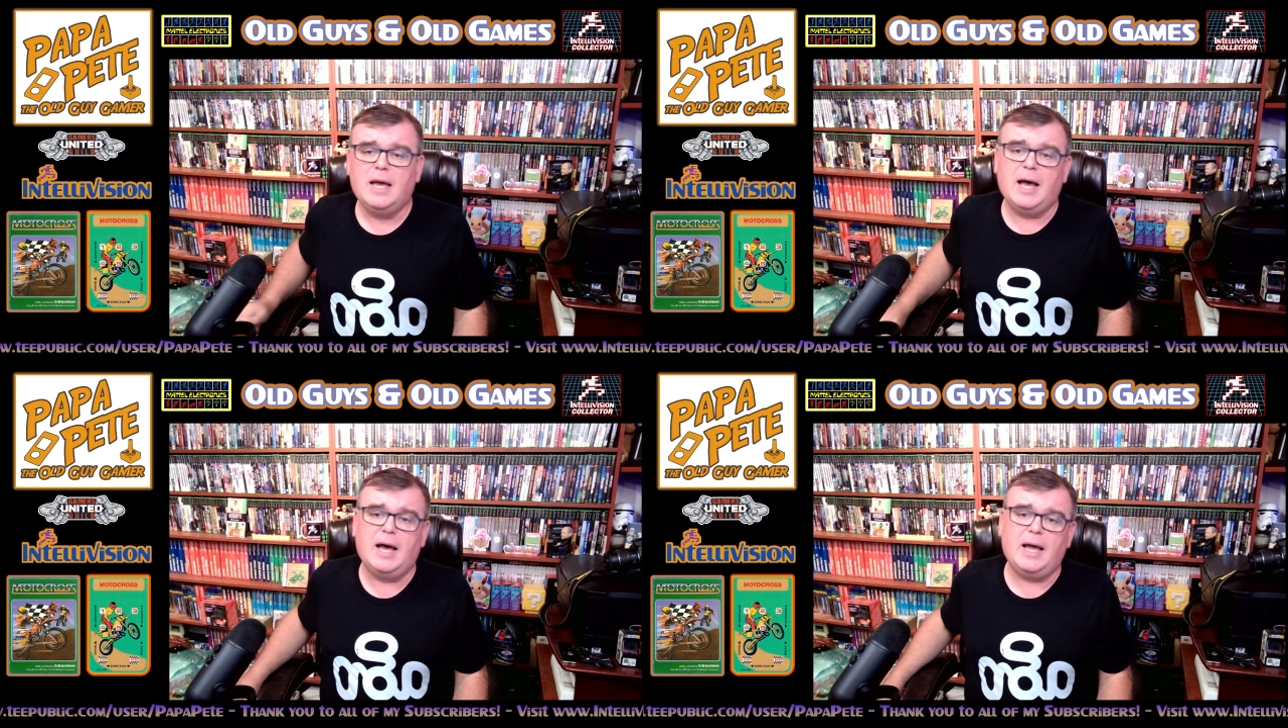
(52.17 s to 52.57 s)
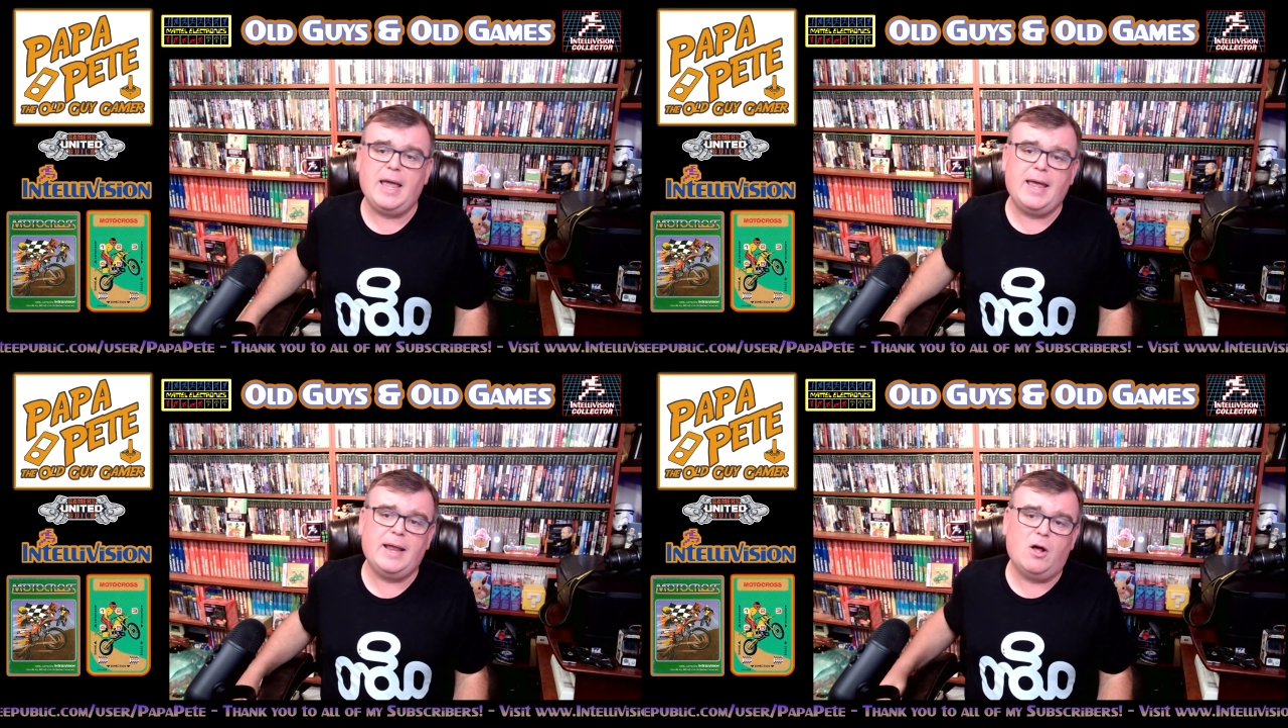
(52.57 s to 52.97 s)
Uh,
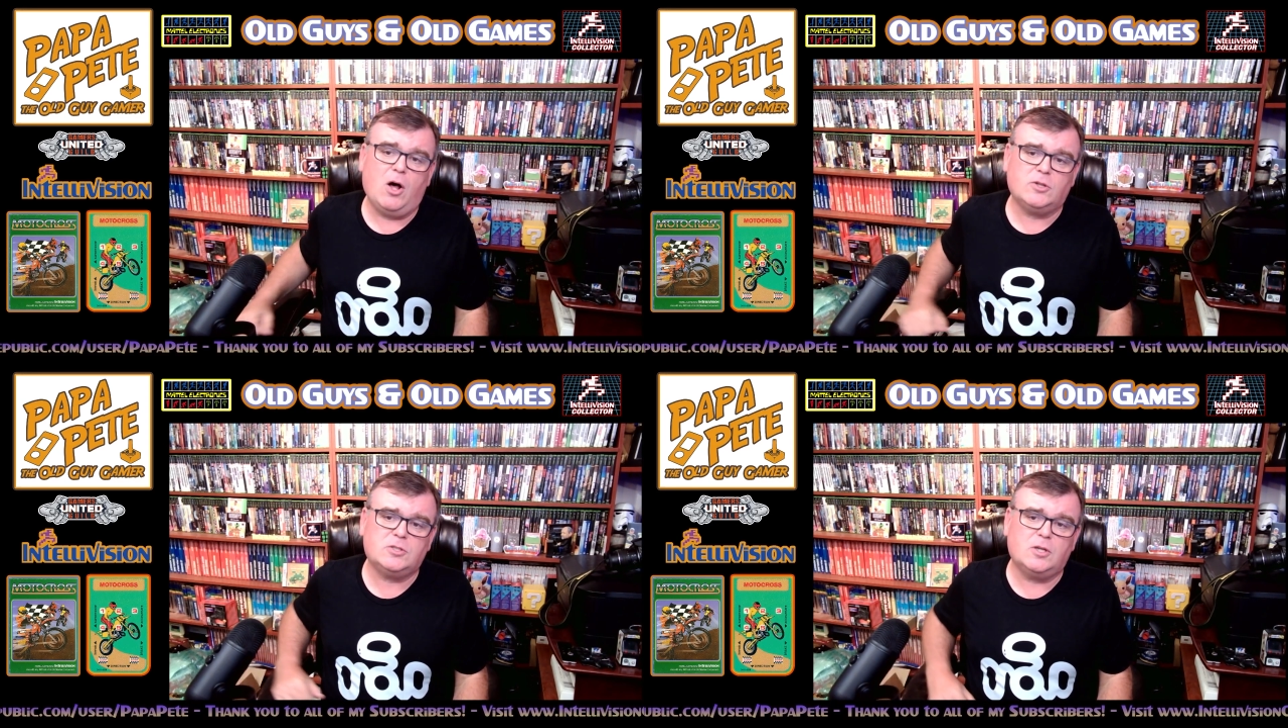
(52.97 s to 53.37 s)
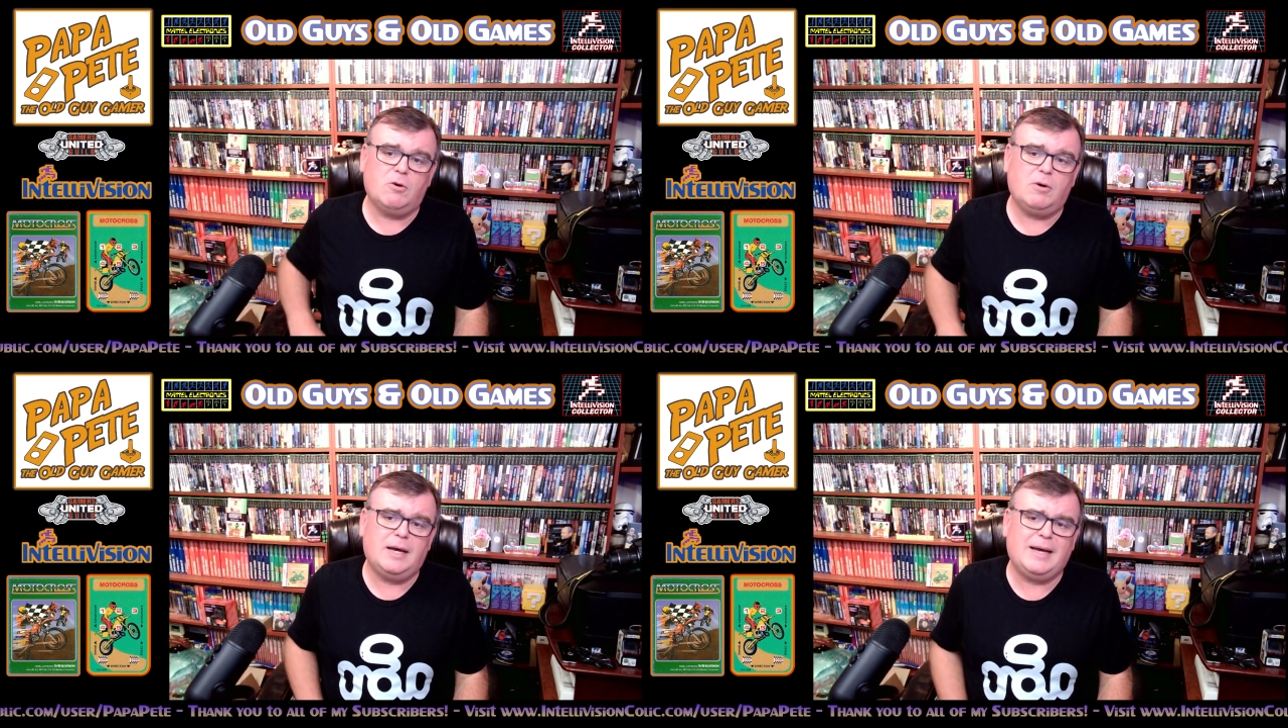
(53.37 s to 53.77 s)
and
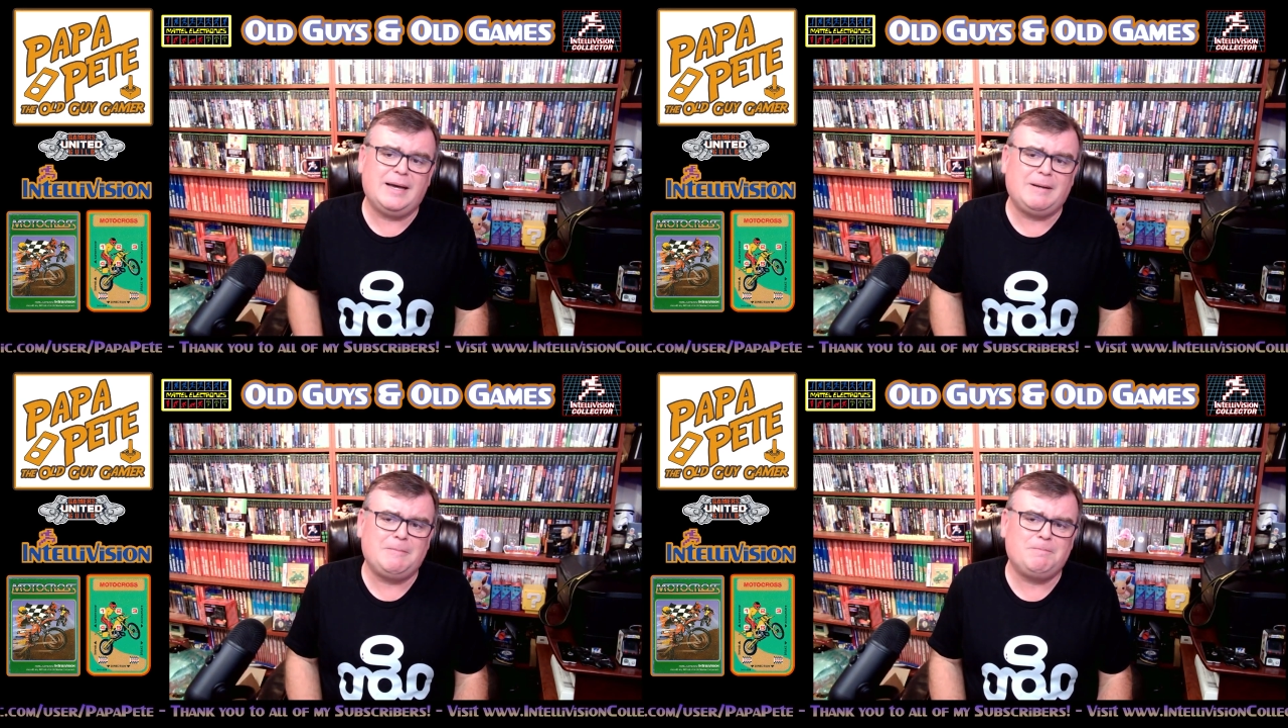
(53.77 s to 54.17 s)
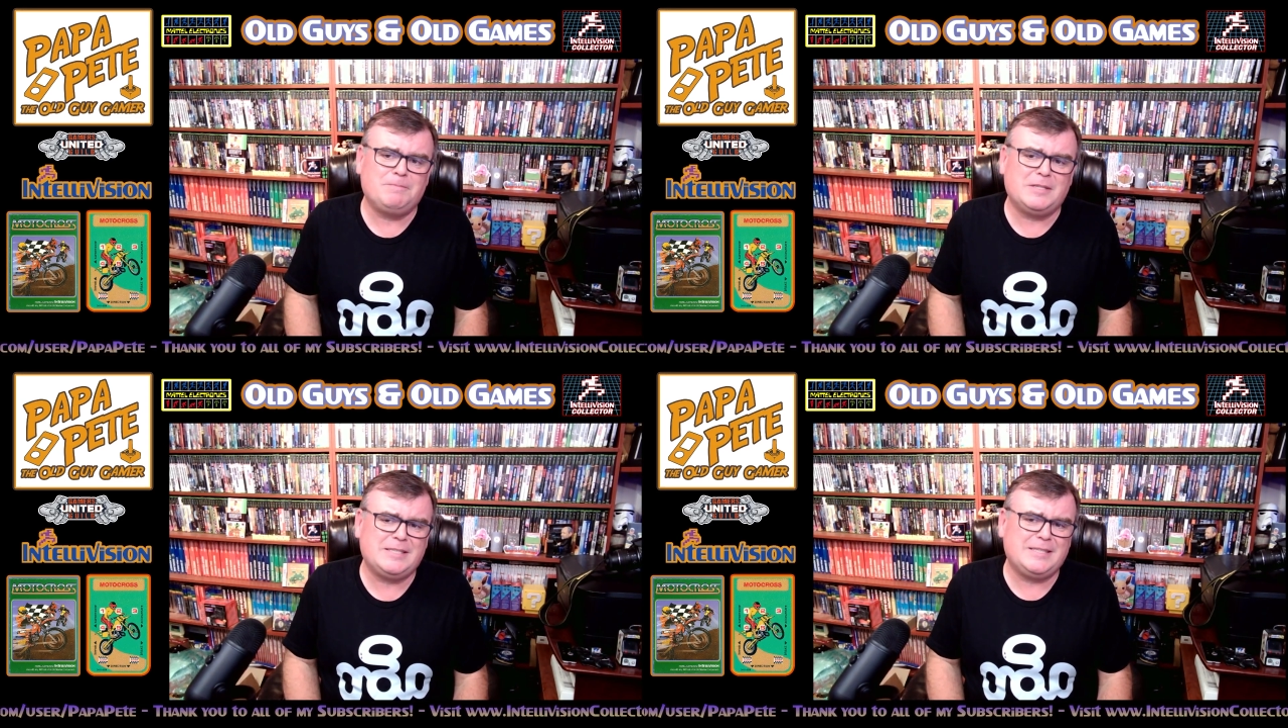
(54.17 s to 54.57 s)
also,
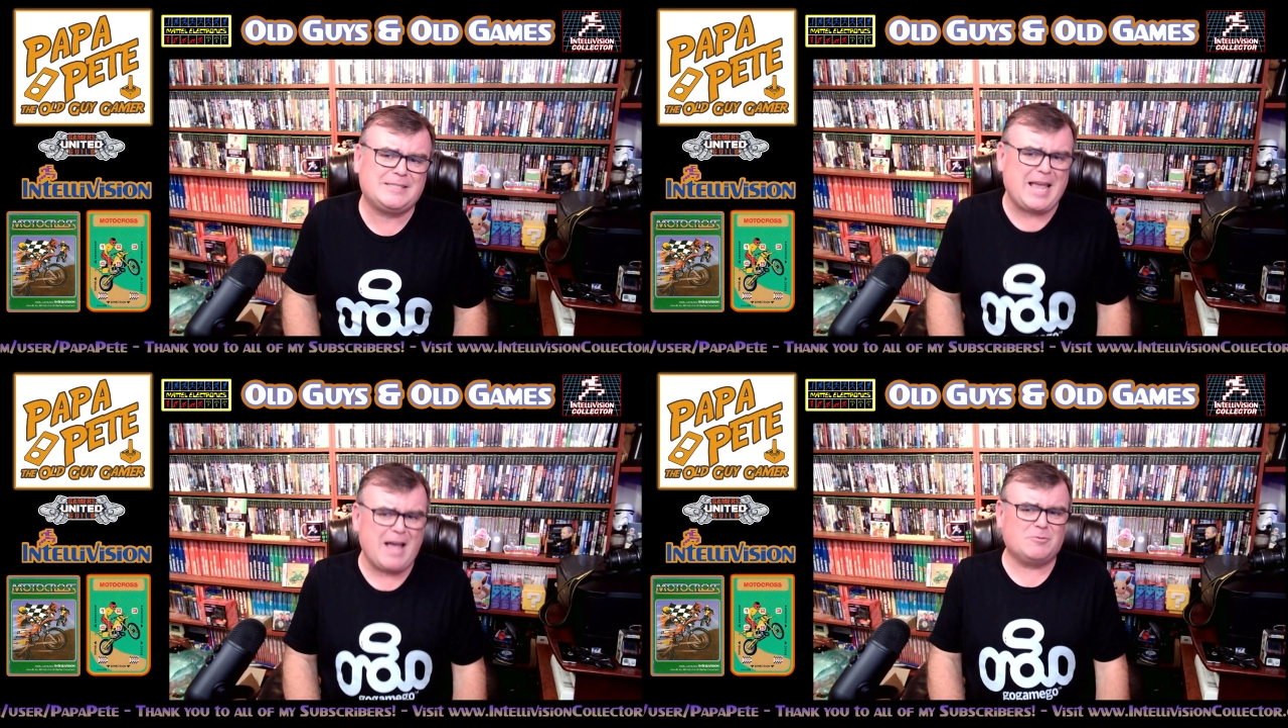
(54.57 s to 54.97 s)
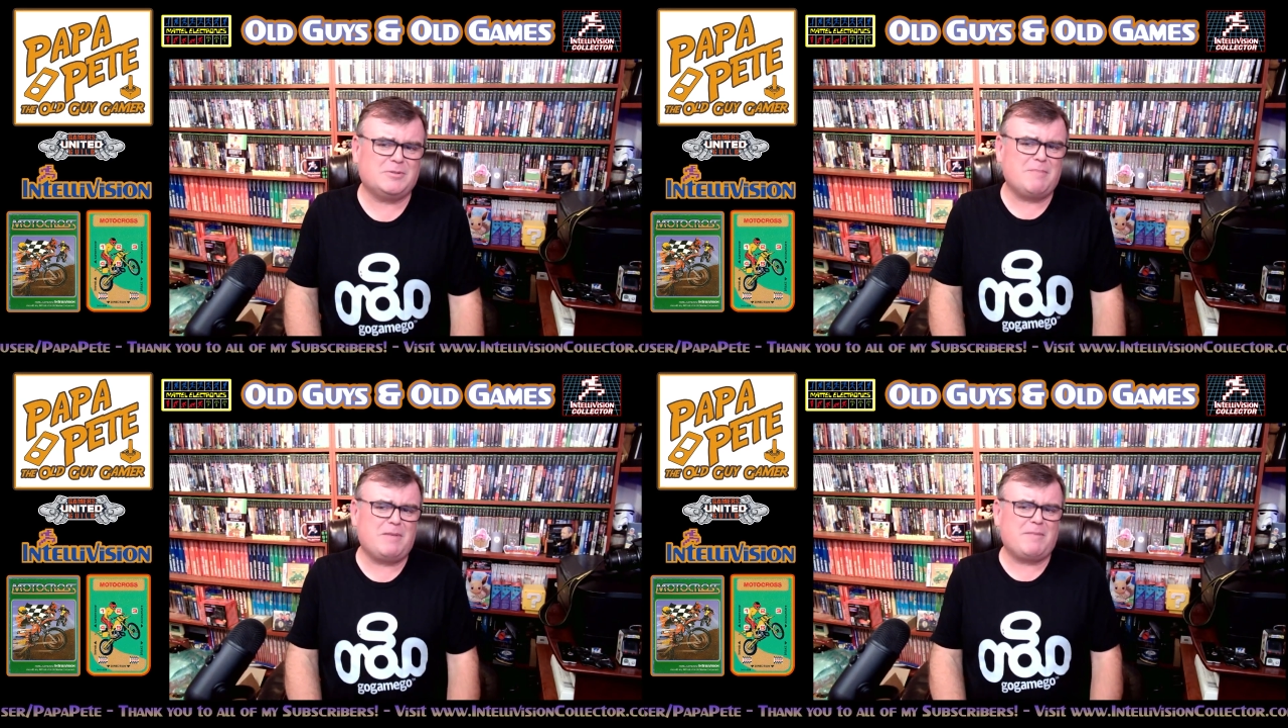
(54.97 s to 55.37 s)
um, let's see, the sounds were
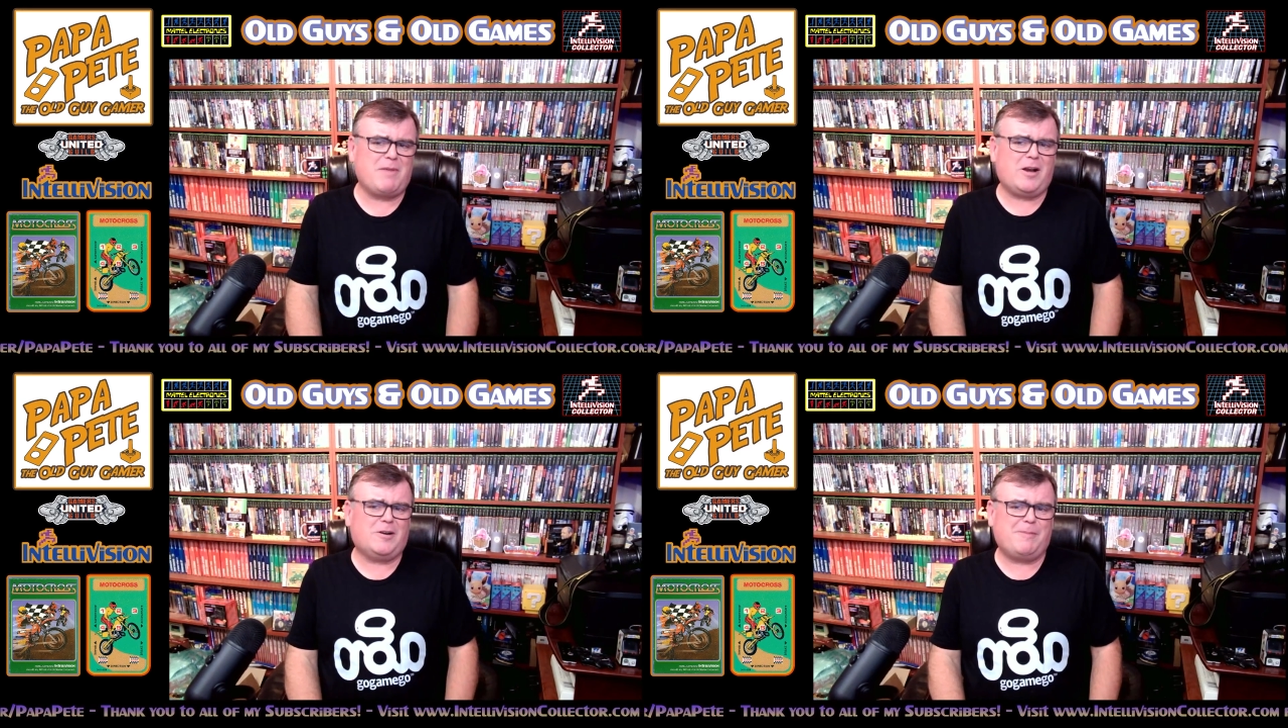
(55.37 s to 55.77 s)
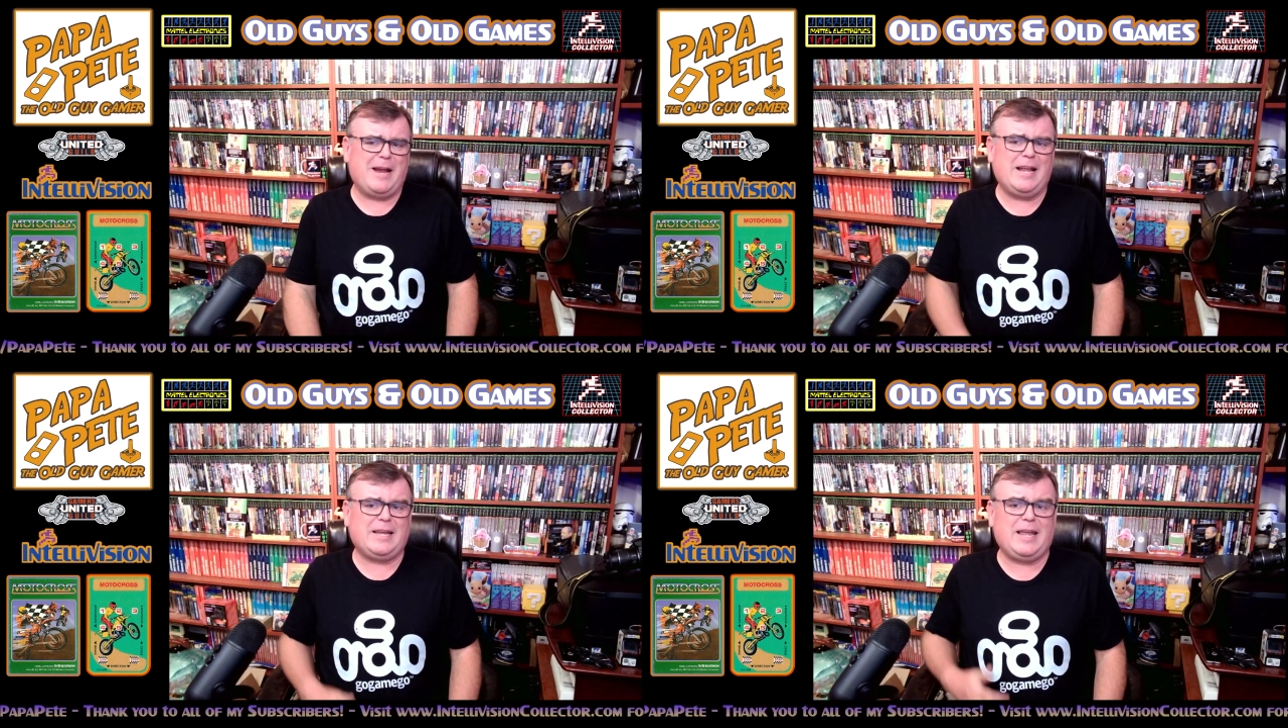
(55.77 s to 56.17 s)
done by Mark Urbaniec,